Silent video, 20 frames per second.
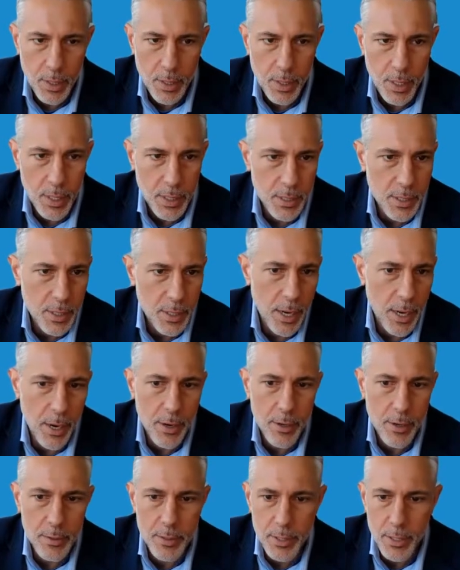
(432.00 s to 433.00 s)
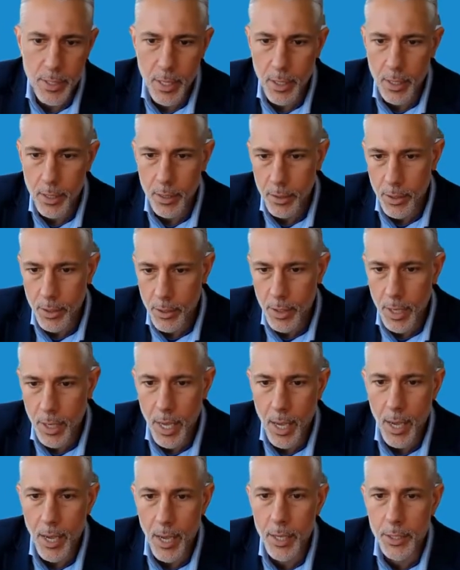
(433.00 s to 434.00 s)
get scared, sell, go to
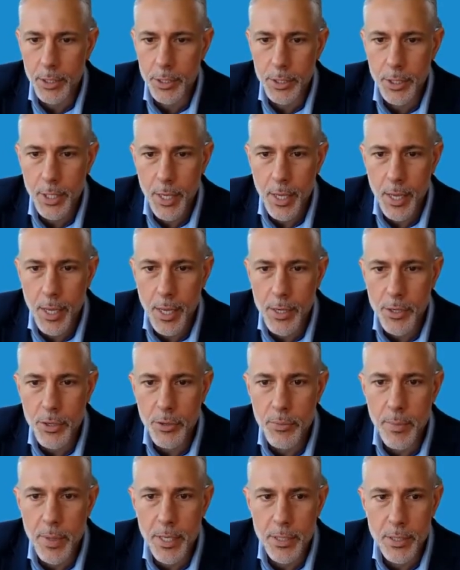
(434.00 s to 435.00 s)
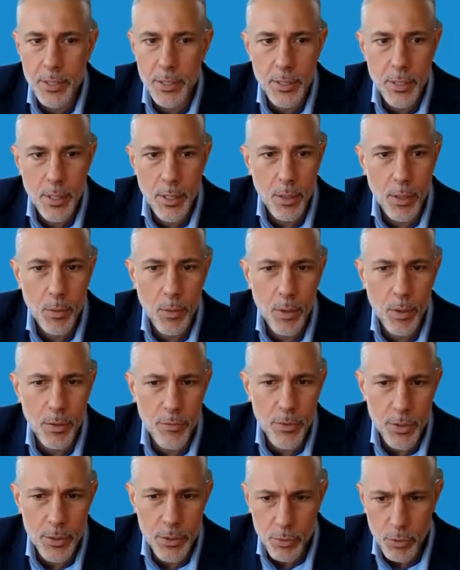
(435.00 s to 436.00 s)
cash, and you miss one of
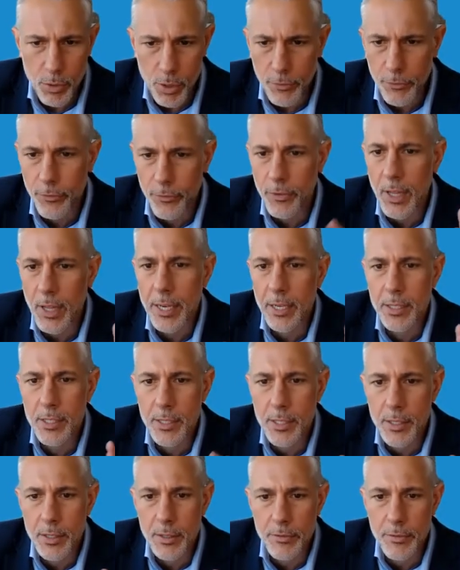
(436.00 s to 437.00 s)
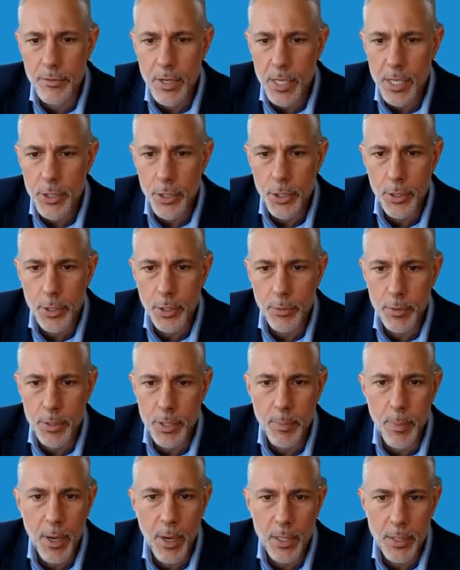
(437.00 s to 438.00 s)
those reflexive knee-jerk
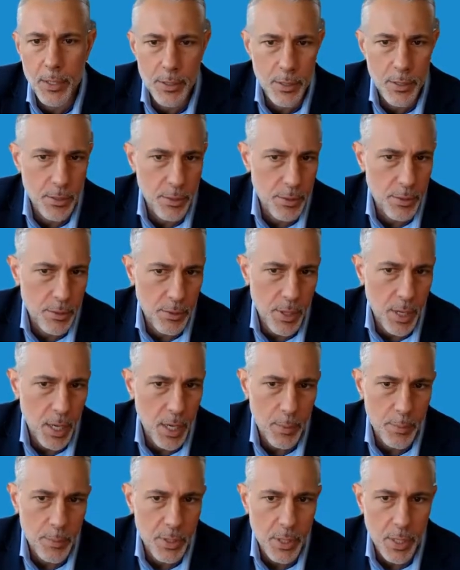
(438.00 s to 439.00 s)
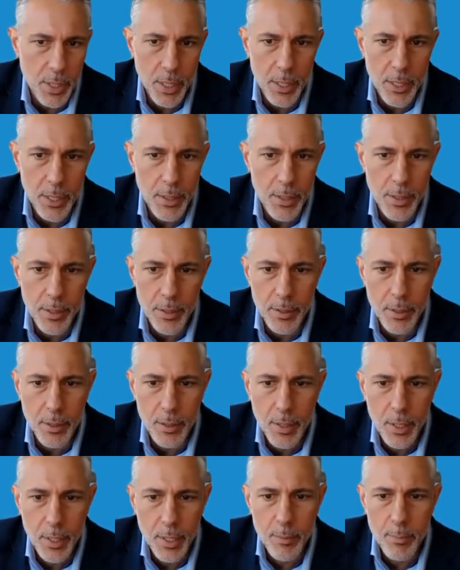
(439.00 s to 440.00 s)
responses to the upside that the
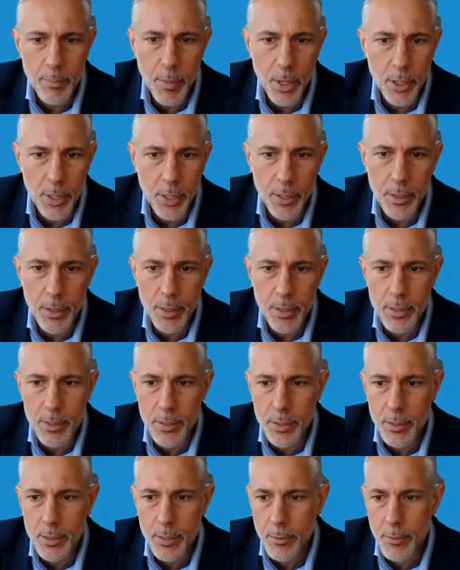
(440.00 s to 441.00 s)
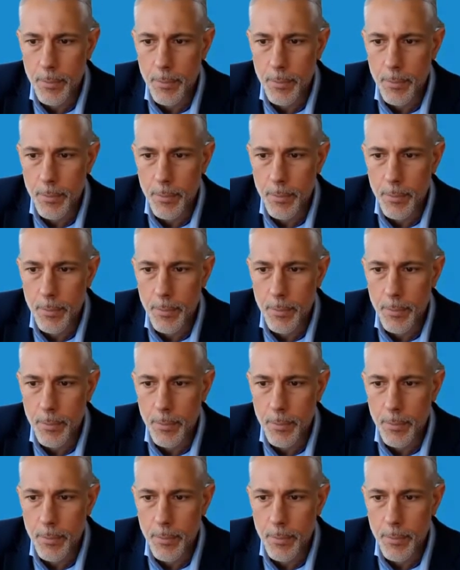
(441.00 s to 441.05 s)
market is